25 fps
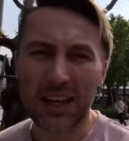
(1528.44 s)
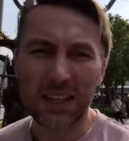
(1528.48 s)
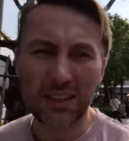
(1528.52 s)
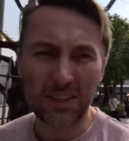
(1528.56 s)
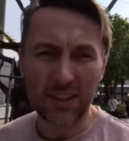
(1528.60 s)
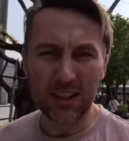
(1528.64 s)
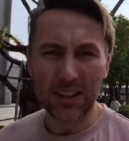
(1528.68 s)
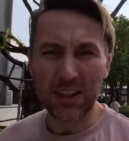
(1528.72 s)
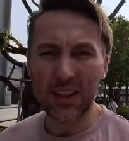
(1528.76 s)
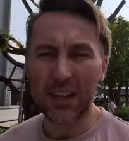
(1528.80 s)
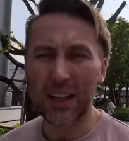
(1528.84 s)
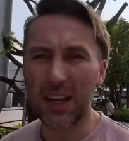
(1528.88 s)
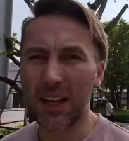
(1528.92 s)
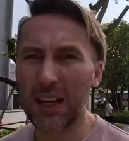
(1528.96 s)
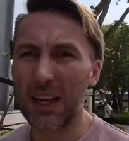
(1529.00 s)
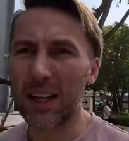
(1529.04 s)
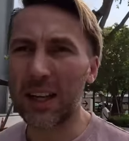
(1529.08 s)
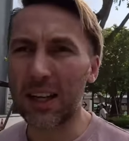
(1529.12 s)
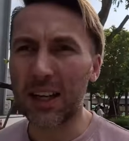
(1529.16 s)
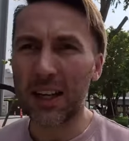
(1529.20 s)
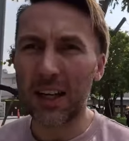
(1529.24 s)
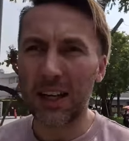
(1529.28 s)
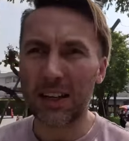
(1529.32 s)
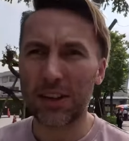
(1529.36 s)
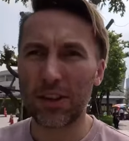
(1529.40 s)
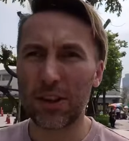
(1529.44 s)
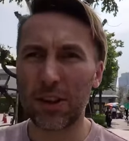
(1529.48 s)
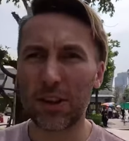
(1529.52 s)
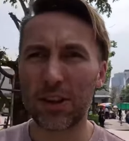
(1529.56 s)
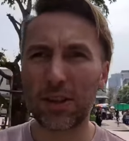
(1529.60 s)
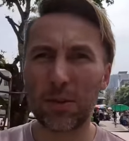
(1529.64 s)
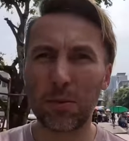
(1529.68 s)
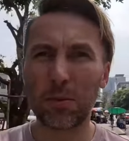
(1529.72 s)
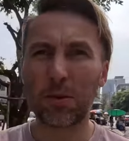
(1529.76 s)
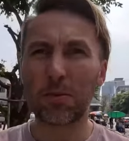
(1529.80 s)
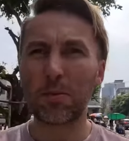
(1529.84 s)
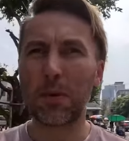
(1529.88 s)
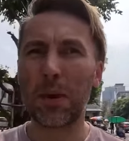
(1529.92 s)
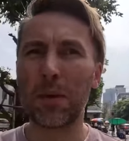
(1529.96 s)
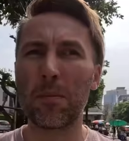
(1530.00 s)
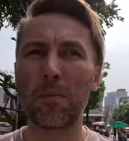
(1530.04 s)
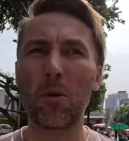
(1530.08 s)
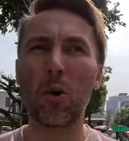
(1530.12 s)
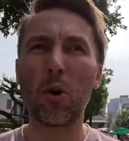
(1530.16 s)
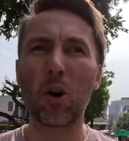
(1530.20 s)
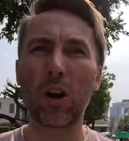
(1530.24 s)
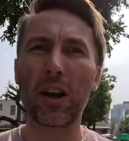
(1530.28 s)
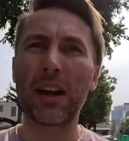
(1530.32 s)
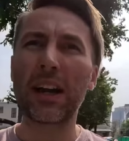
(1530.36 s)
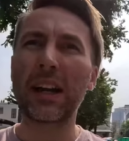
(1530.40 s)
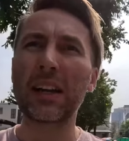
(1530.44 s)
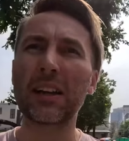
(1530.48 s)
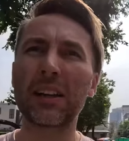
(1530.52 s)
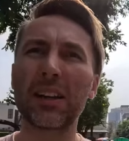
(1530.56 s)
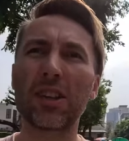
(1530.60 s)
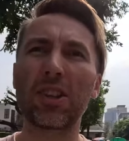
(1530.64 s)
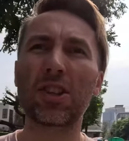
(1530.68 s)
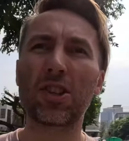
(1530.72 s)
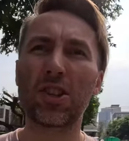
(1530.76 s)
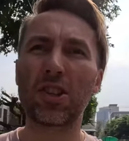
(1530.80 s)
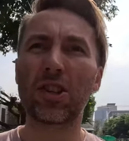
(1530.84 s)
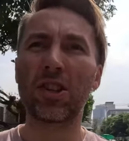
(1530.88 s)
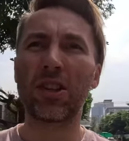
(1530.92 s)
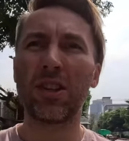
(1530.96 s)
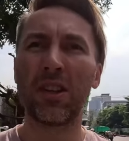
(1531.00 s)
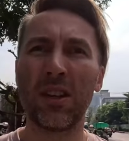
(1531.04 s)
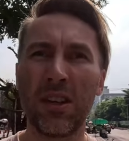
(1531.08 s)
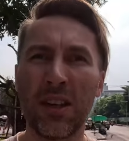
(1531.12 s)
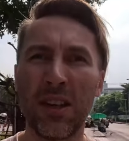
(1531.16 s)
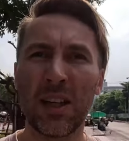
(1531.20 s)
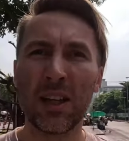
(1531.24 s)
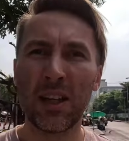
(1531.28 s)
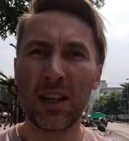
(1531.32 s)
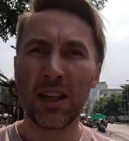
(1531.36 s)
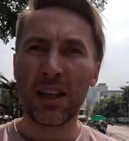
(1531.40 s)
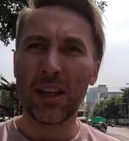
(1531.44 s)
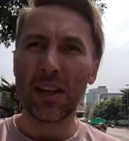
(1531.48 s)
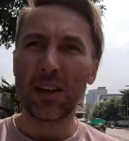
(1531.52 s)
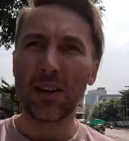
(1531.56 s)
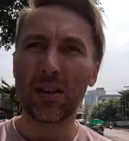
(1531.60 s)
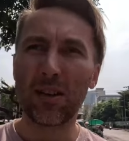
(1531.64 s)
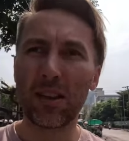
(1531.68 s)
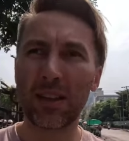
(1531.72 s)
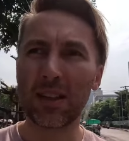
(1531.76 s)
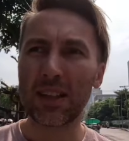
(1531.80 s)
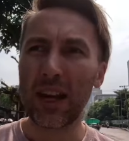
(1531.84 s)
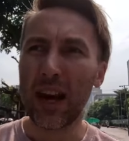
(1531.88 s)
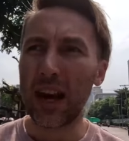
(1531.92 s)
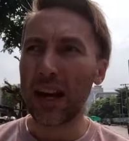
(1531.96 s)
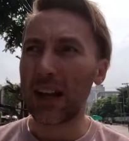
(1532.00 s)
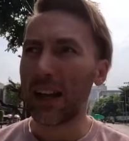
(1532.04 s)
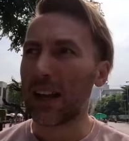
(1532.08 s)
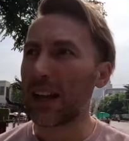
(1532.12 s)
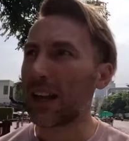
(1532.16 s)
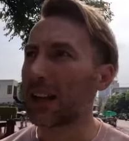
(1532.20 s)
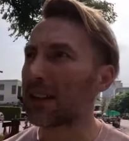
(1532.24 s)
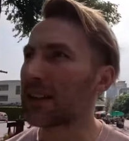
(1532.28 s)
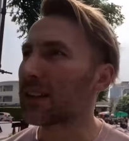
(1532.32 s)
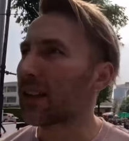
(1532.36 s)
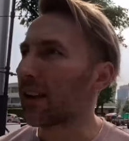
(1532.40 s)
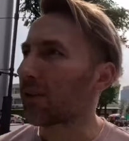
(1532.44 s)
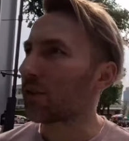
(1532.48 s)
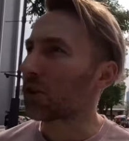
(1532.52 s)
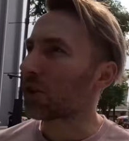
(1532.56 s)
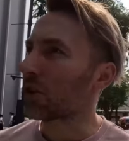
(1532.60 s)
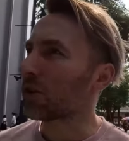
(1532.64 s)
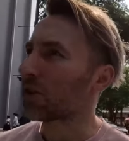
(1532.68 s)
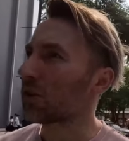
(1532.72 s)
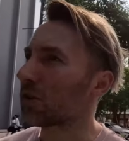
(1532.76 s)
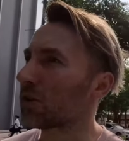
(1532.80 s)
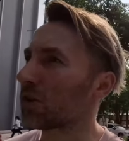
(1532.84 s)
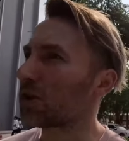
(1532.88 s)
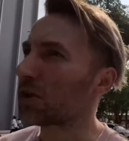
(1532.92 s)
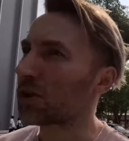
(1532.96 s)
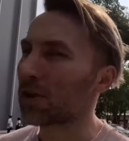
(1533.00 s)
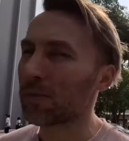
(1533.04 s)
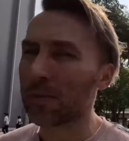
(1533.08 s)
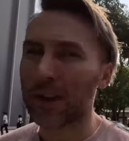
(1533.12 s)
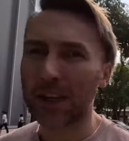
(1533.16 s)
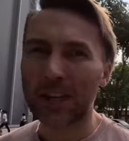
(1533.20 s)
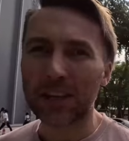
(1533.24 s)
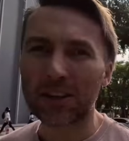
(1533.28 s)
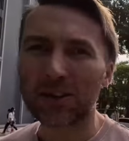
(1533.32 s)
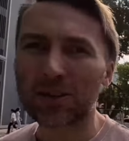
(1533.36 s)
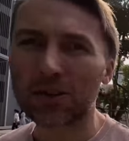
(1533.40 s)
actually. I, I thought there would be more English here in Thailand given that there's so many